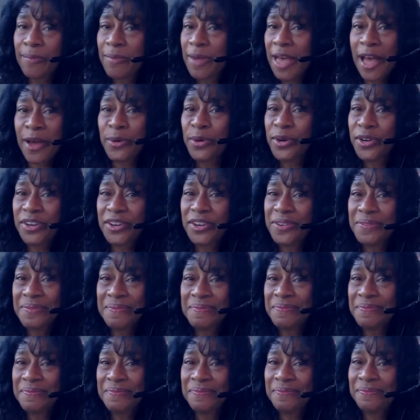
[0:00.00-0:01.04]
power.
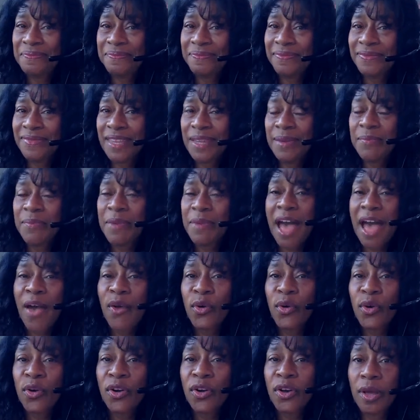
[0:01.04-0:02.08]

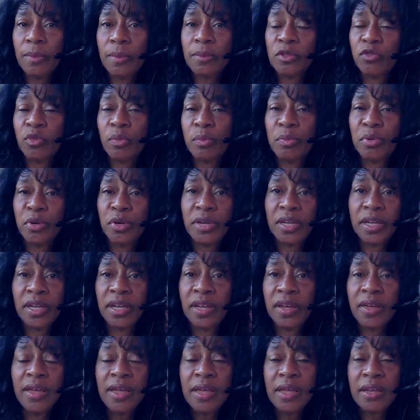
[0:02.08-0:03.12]
Power comes from
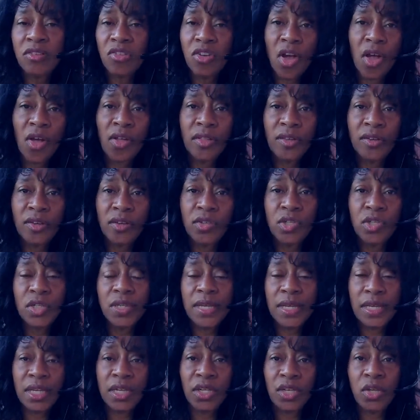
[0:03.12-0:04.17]
putting knowledge
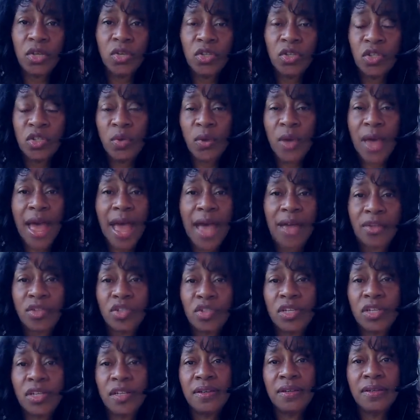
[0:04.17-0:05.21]
into
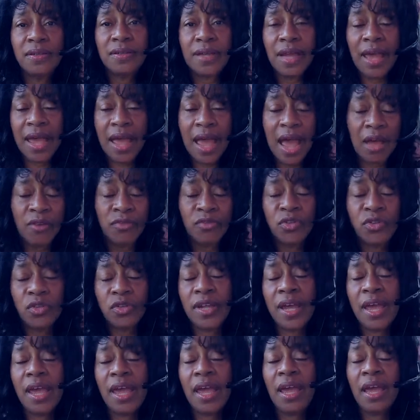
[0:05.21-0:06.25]
action day after
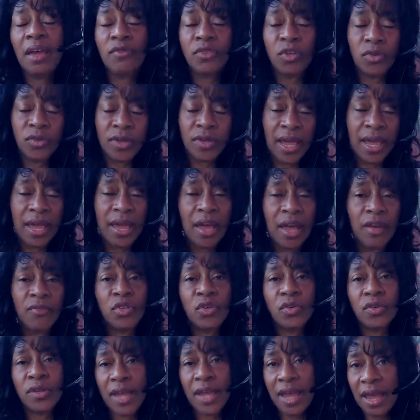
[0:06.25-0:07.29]
day after day
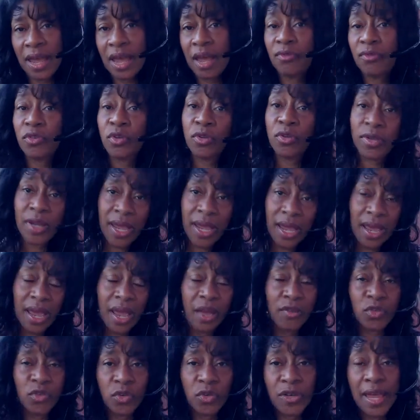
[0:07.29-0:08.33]
after day after day
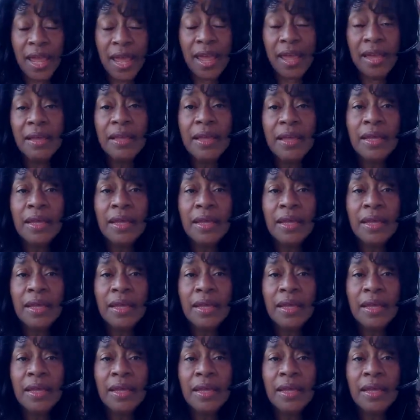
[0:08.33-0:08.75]
after day